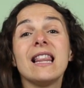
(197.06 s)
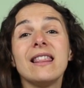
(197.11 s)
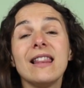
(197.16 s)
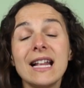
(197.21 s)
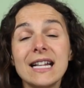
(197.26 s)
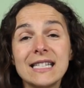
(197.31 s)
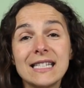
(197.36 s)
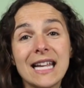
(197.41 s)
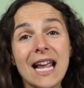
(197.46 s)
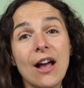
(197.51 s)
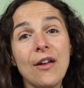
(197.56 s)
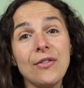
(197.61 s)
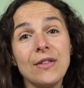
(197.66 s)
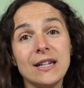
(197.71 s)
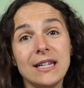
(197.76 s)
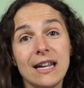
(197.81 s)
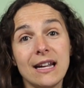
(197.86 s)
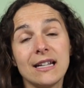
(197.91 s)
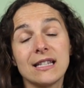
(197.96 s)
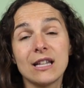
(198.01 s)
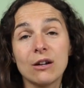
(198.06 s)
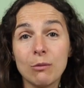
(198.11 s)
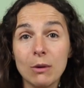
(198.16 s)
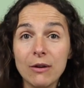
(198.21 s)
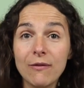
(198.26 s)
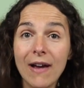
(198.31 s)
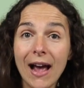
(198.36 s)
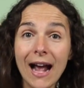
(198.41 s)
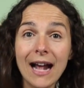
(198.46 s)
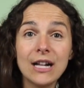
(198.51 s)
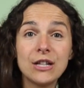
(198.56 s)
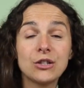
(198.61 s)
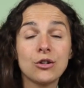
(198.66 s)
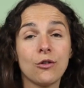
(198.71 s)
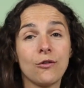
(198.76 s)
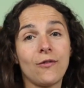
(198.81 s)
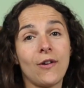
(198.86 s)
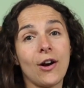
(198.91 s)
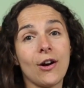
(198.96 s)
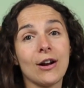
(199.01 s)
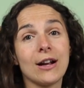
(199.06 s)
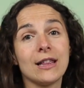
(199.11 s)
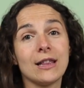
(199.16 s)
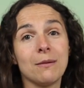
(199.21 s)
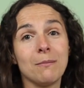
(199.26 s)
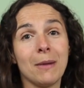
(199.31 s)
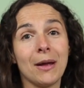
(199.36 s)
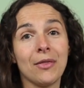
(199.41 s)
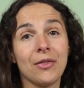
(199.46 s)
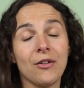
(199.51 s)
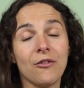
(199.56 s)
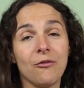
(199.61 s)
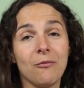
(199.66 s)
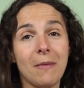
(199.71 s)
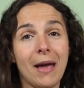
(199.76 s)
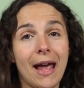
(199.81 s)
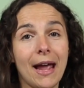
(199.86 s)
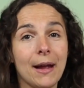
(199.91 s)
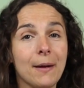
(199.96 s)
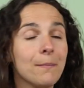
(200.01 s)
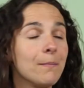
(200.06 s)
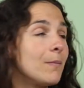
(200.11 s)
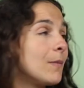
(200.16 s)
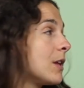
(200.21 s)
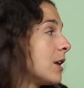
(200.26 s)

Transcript: Let's count the days that we've had so far in the month of May.